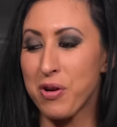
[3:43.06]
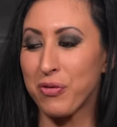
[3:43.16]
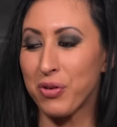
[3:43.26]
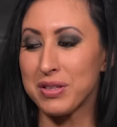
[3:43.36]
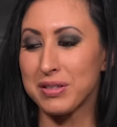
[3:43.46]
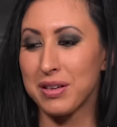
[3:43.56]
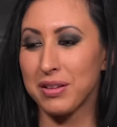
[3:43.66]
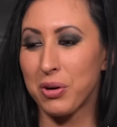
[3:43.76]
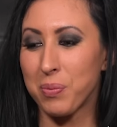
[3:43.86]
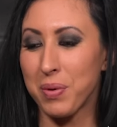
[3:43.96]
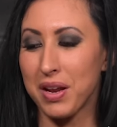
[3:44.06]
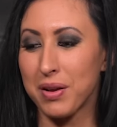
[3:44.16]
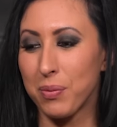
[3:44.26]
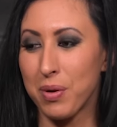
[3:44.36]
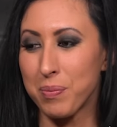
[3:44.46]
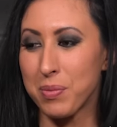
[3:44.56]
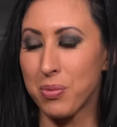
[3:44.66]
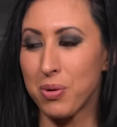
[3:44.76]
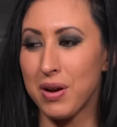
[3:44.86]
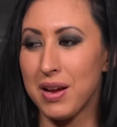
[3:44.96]
boyfriend's a little beta
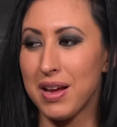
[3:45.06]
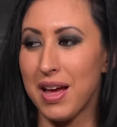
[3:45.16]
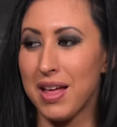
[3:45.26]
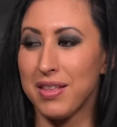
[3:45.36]
wimpy boy